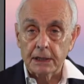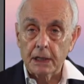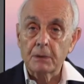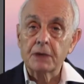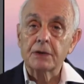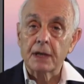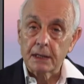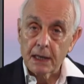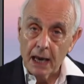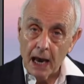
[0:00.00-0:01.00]
That means that
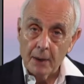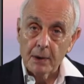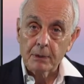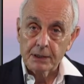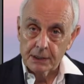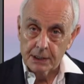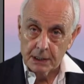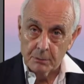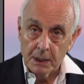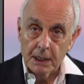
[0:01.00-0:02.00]
they have
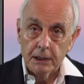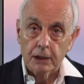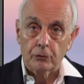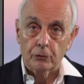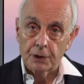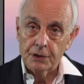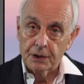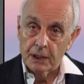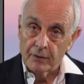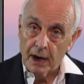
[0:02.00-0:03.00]
accessibility to these
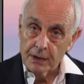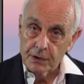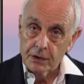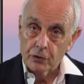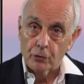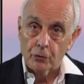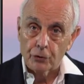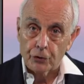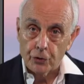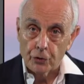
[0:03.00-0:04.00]
devices to
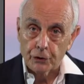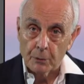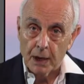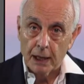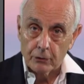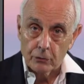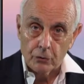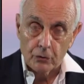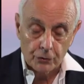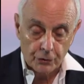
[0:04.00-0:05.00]
control the blood
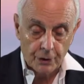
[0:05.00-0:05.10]
glucose